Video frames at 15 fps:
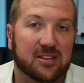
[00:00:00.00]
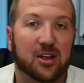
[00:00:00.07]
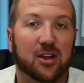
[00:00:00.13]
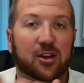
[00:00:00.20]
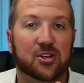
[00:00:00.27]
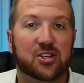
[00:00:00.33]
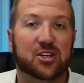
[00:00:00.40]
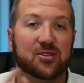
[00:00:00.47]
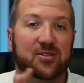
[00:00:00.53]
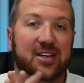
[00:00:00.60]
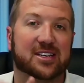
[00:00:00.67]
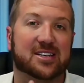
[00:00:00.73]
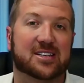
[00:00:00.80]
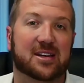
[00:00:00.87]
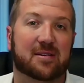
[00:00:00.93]
The logical
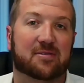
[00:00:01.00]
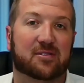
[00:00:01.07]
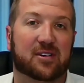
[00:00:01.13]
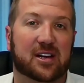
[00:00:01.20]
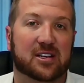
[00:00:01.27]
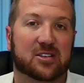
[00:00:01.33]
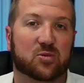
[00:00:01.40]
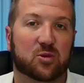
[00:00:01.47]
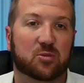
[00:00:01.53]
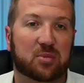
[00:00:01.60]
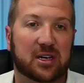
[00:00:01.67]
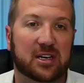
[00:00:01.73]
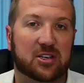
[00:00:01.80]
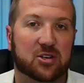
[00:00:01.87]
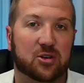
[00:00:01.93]
next step for us would
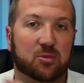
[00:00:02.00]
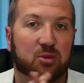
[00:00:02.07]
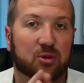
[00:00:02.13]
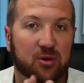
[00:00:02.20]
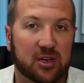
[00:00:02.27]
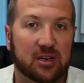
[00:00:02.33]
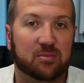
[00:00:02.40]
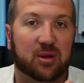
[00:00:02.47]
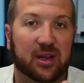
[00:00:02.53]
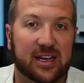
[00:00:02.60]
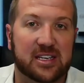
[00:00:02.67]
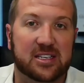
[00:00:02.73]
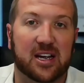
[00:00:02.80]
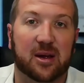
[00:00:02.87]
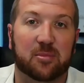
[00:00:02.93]
be to put in
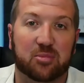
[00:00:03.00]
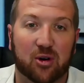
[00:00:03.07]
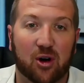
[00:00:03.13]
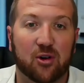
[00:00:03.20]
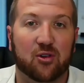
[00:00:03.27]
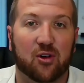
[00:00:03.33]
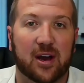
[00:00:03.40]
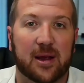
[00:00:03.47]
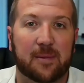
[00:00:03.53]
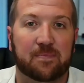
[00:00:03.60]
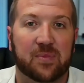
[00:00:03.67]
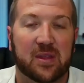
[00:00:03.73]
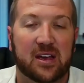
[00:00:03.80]
place a program